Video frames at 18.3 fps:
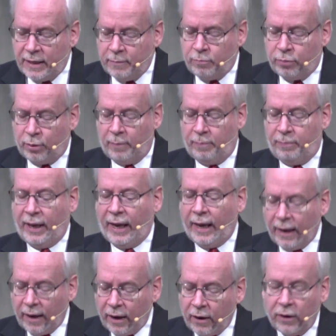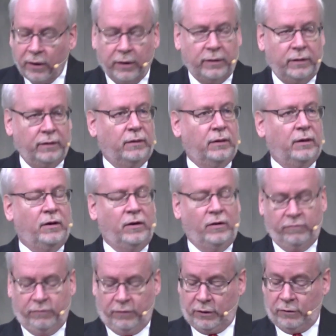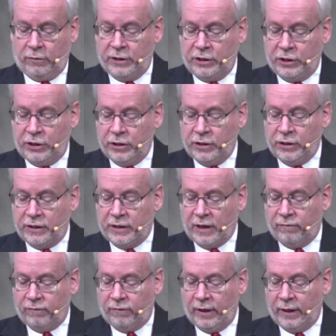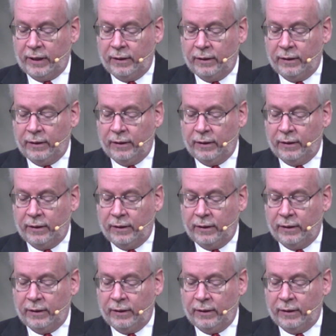prepared for Christian suffering,